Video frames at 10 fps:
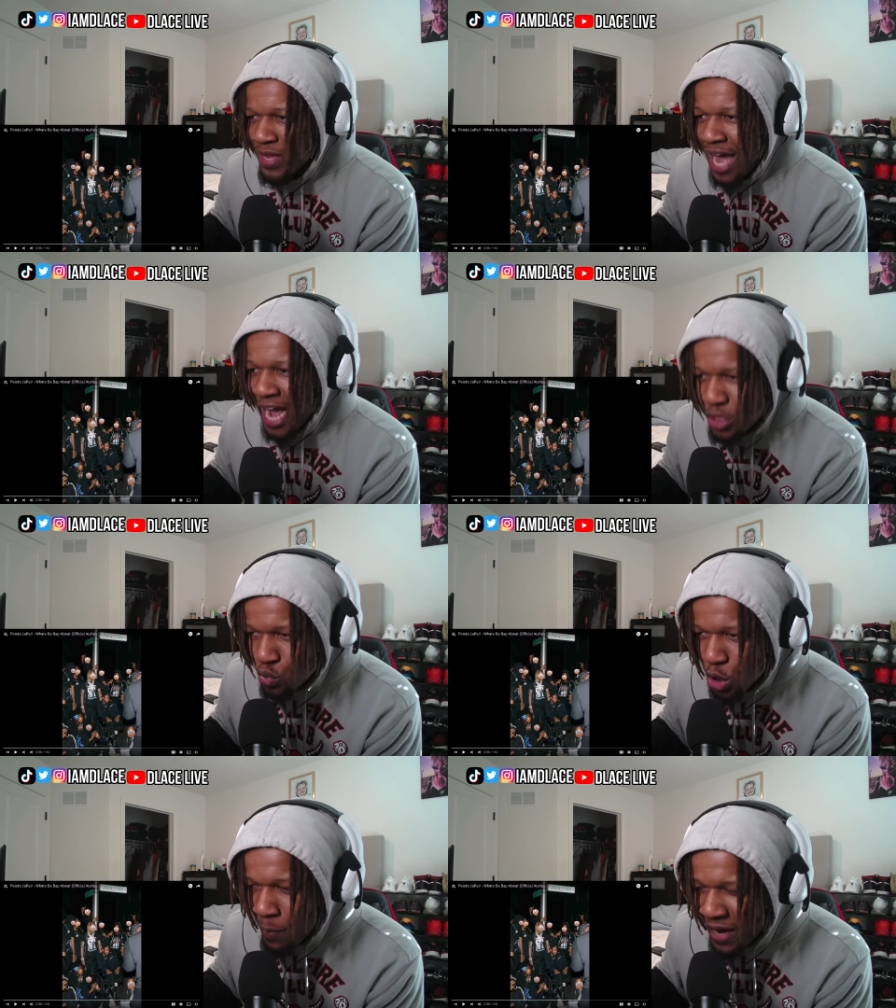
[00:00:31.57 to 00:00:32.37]
I
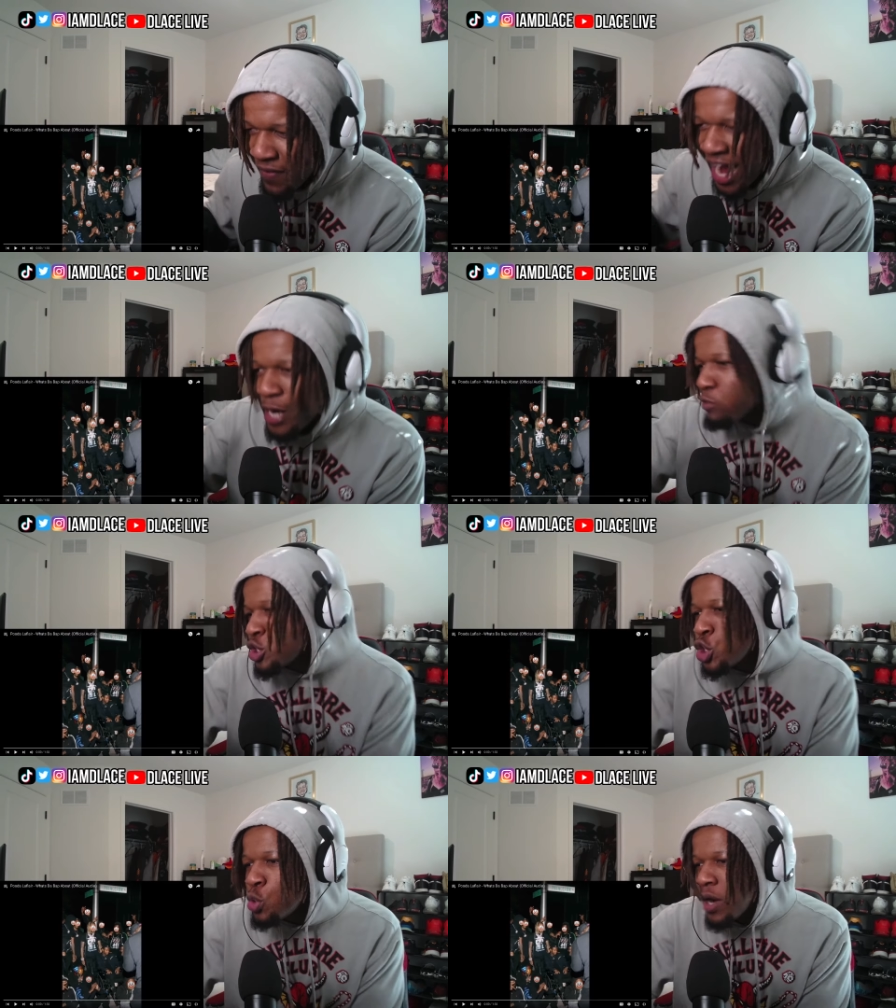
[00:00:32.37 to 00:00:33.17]
do know. Matter of fact, I know
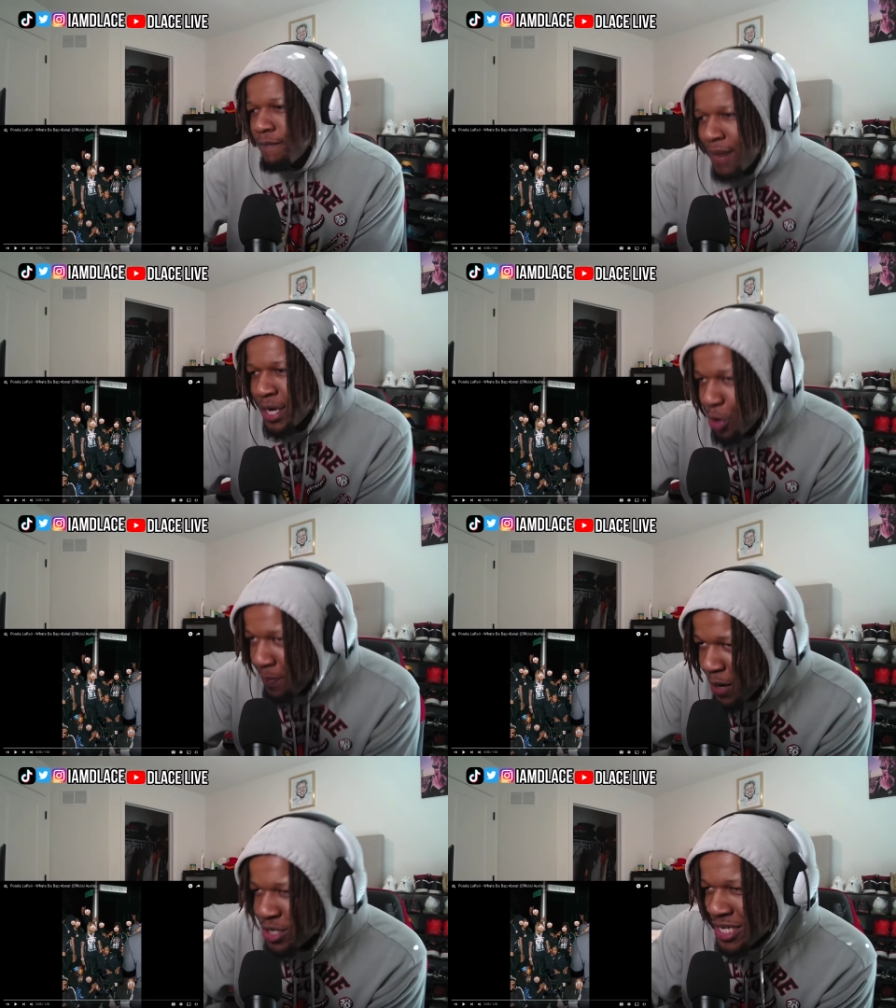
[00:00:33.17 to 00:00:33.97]
two of them. I know the
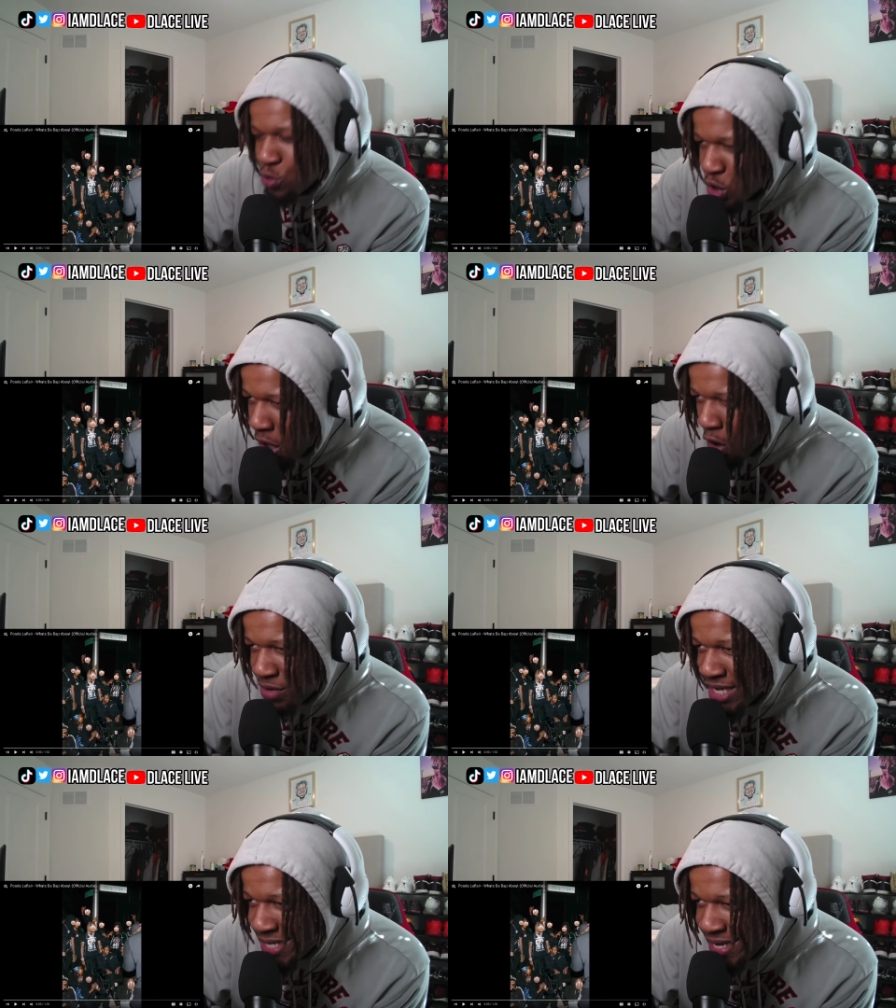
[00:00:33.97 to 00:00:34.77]
person whose
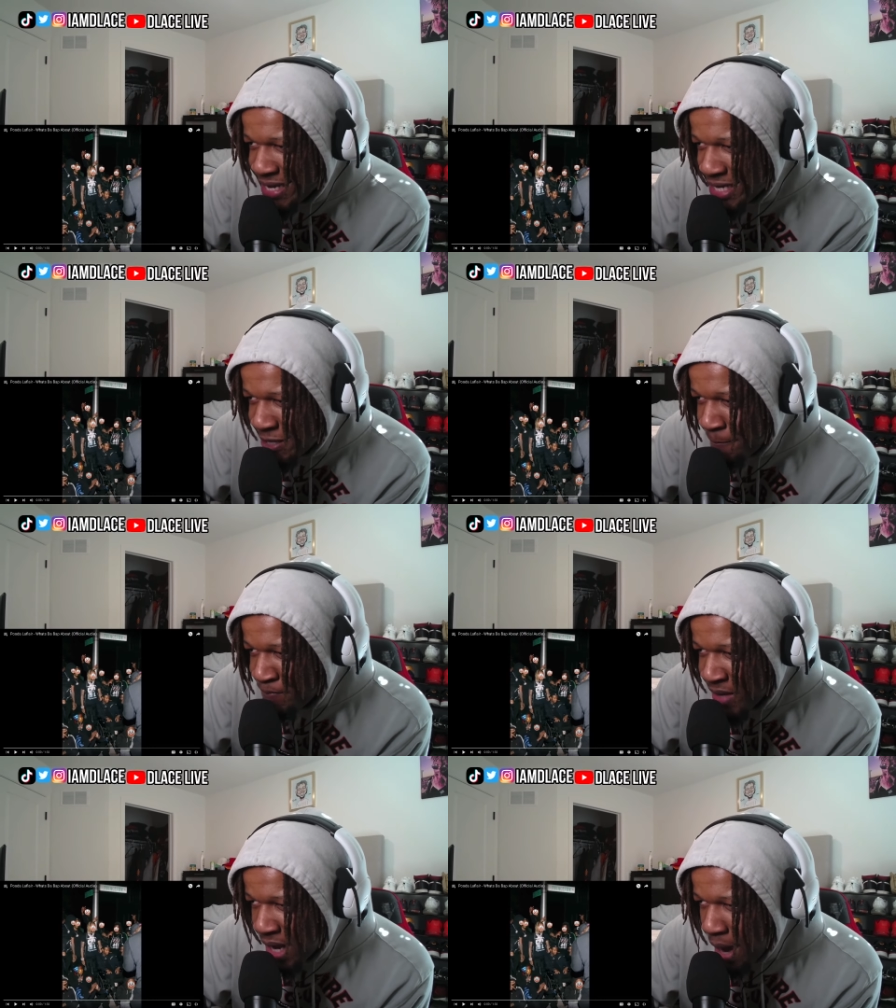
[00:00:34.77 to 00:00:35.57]
song this is.
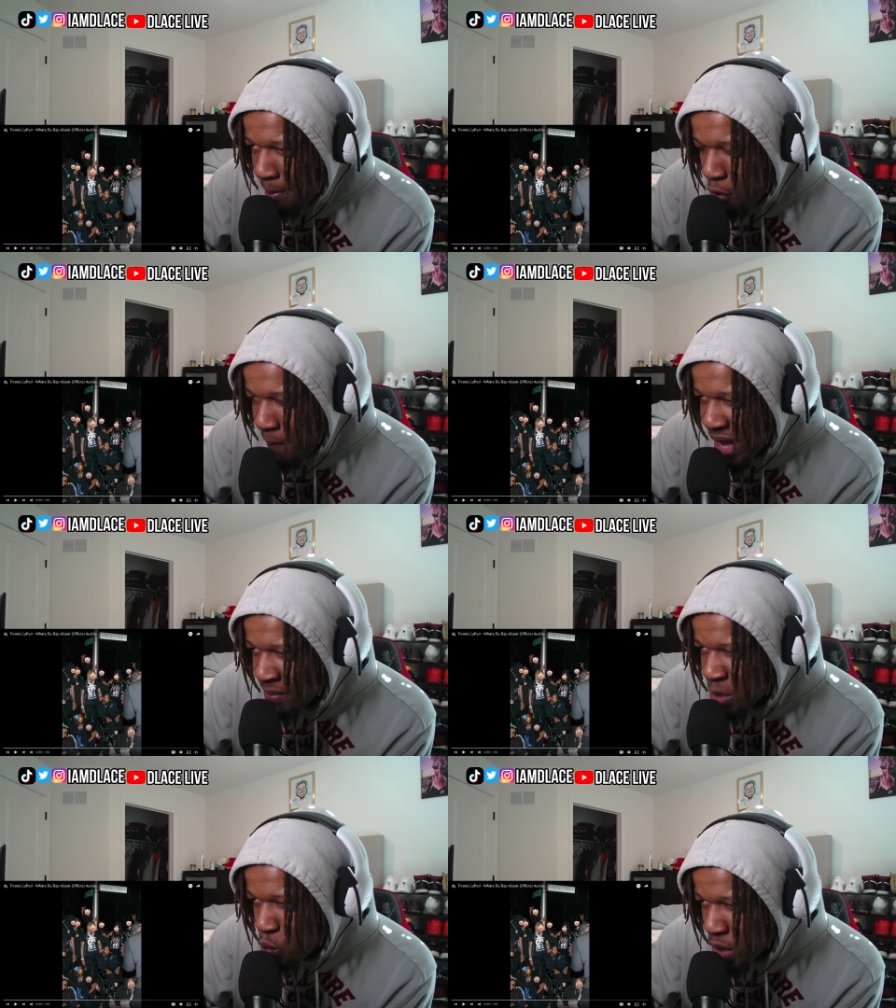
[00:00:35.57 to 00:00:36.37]
But what made
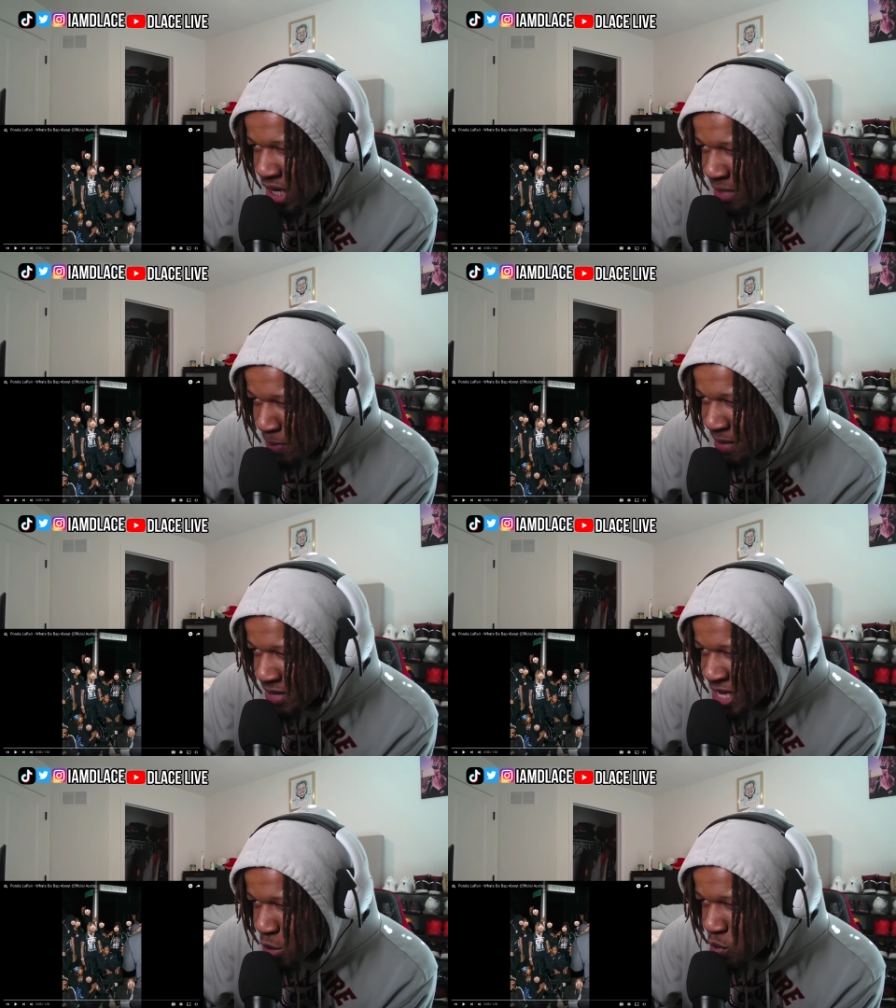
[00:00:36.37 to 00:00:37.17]
me really peep
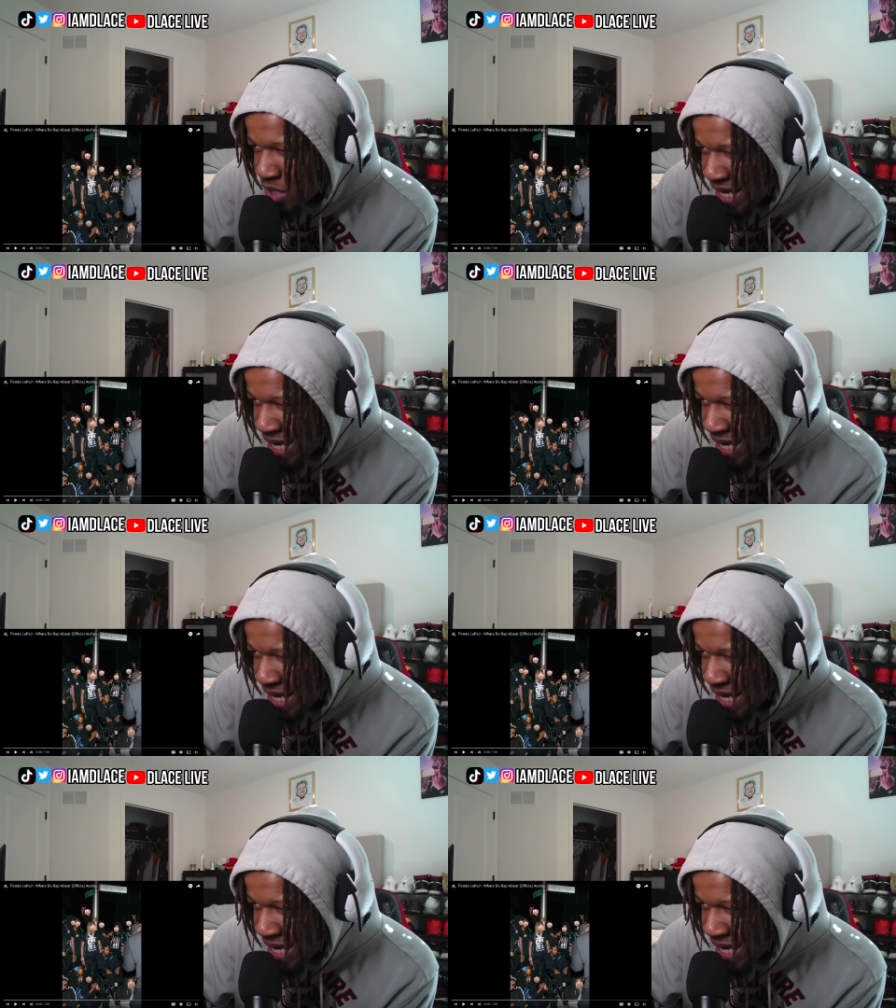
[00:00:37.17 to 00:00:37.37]
this was I